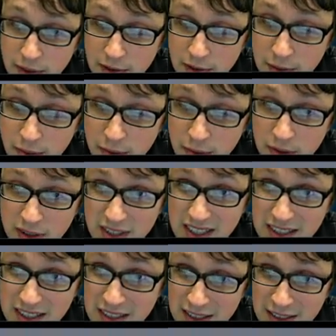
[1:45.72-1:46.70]
report, it's
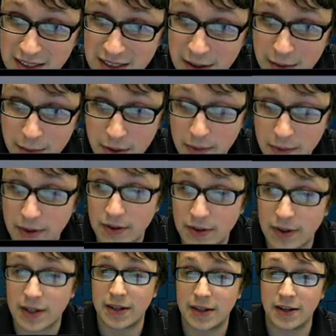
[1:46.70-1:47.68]
easy to tell what we're
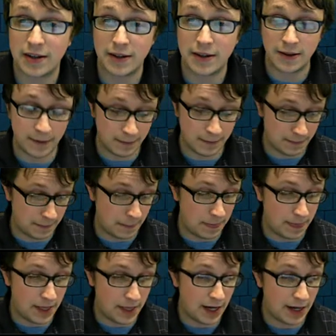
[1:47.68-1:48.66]
looking at.
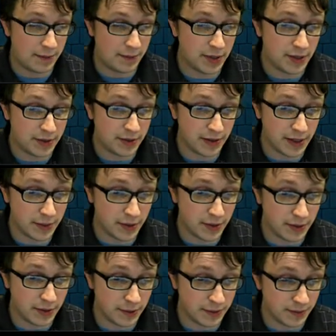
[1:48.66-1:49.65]
IP
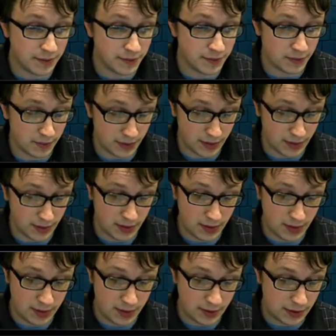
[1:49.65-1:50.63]
label.
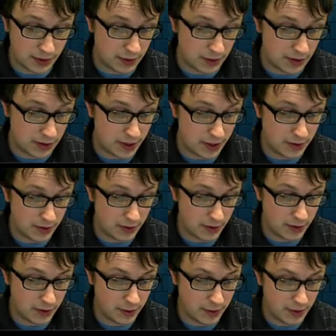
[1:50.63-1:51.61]
Let's go ahead and do
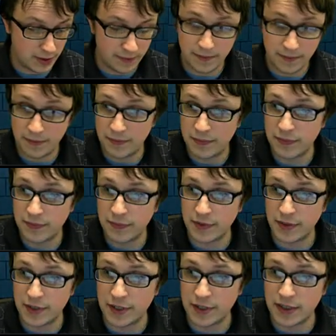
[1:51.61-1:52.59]
Irwin for
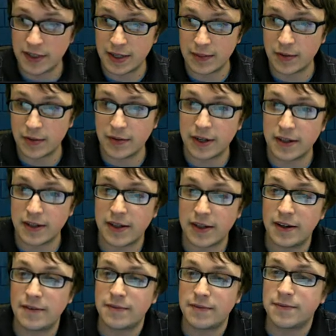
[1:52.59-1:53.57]
an example right
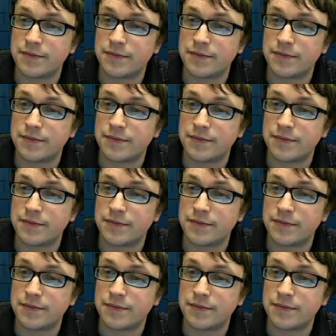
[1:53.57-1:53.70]
now.